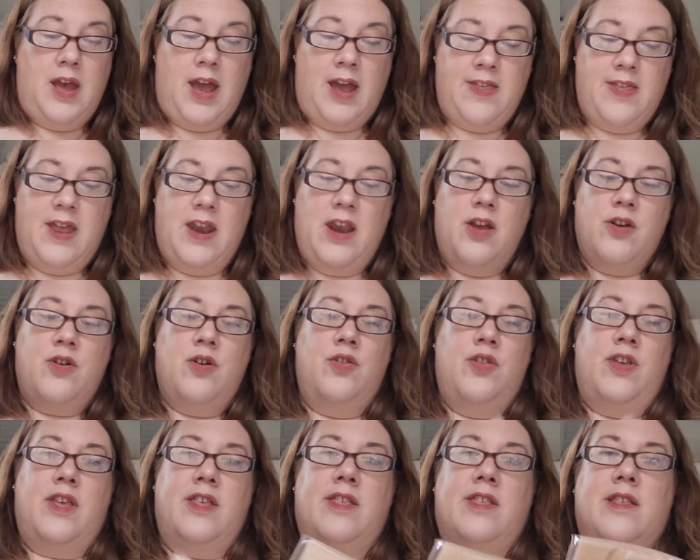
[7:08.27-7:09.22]
And then I got
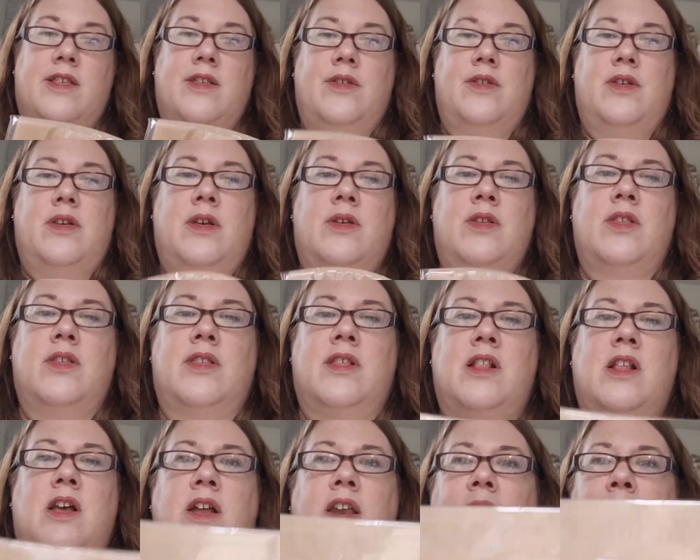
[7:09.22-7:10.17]
this kind of
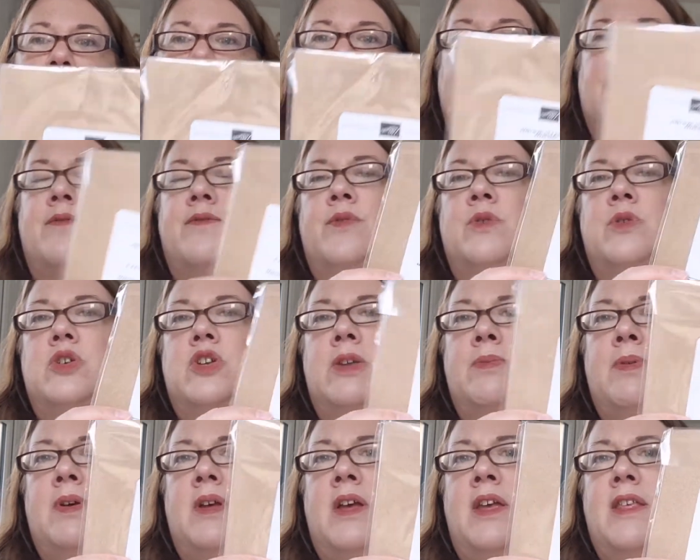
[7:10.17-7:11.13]
slightly bent,
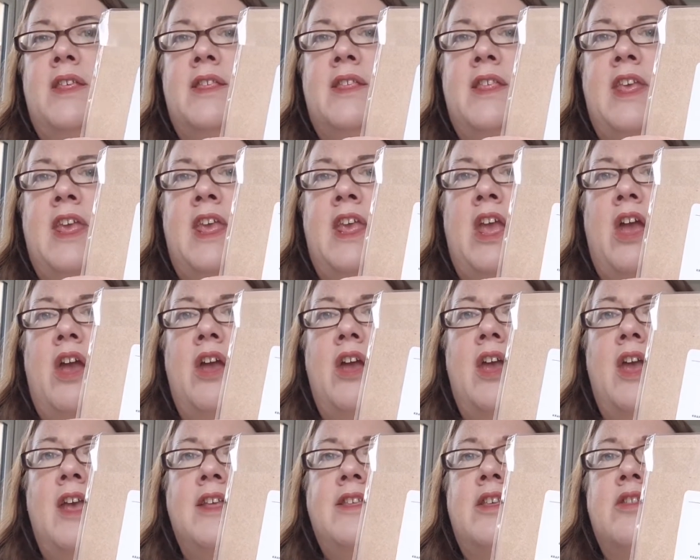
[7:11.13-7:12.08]
unfortunately, but it's
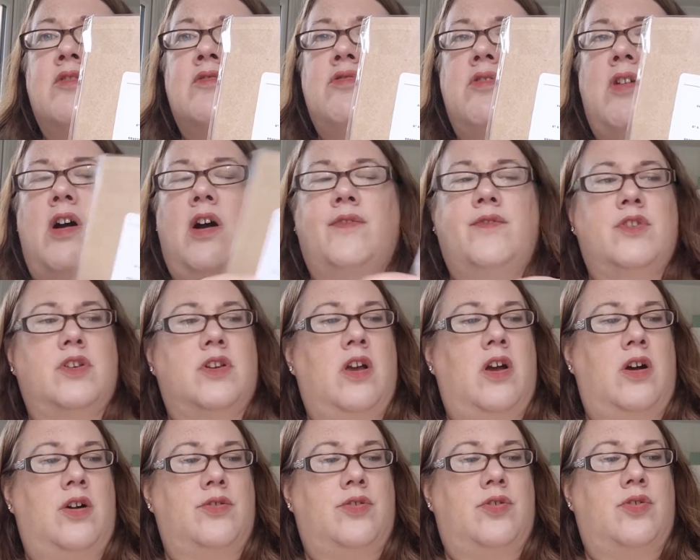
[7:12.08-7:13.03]
this craft
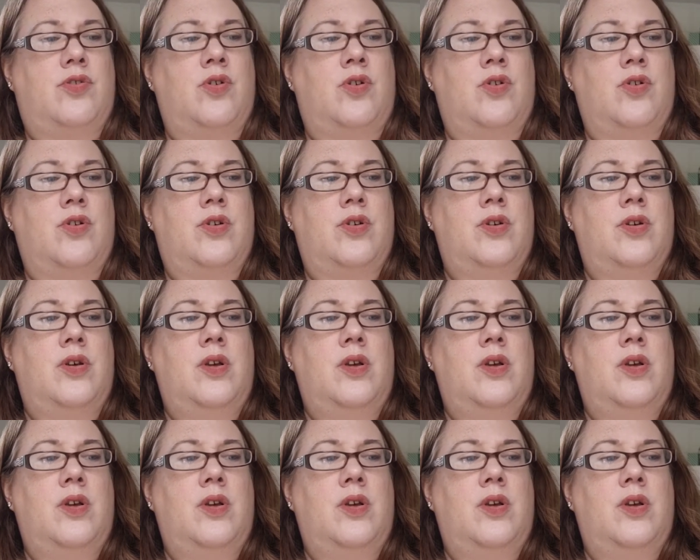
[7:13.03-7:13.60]
cardstock.